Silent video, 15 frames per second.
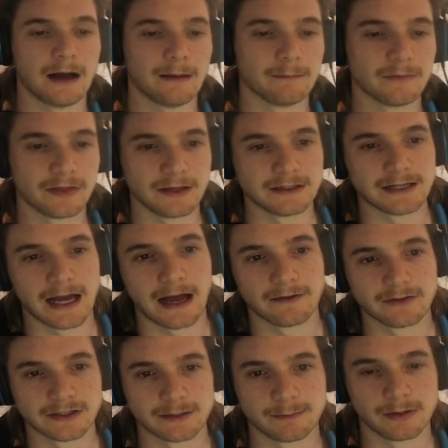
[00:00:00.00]
thing to
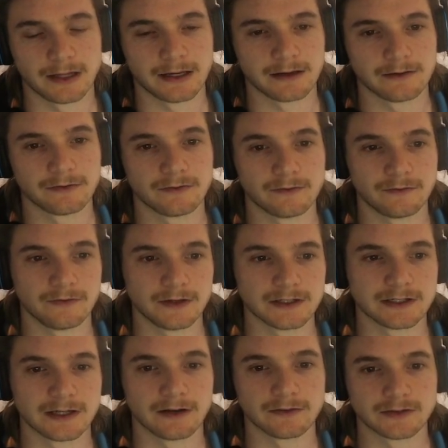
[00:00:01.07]
have as a player for
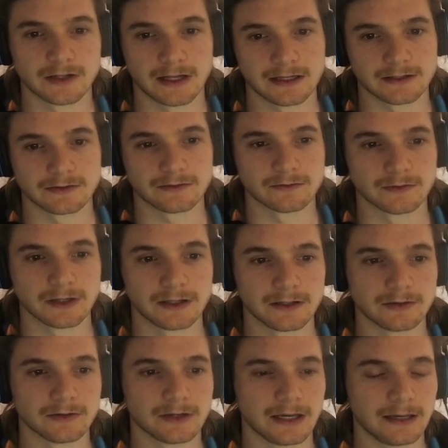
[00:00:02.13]
yourself. So that's really
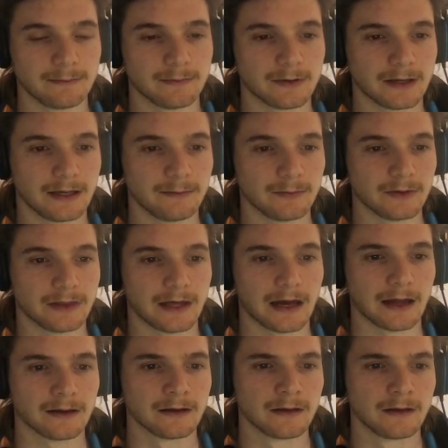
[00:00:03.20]
good. Keep with that.